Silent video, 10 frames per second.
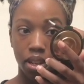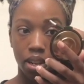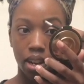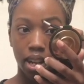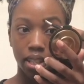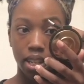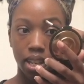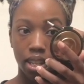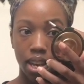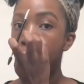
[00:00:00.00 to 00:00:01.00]
Not saying
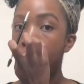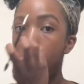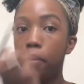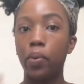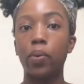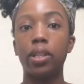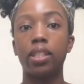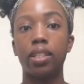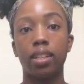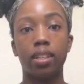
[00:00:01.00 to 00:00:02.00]
that I'm going
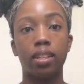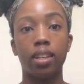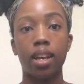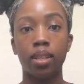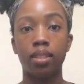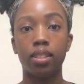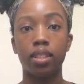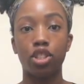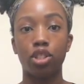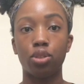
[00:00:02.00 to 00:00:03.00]
to
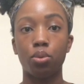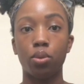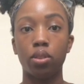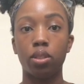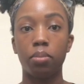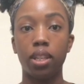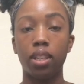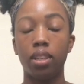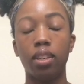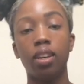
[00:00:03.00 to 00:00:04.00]
esthetician school to
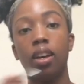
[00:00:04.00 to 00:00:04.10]
be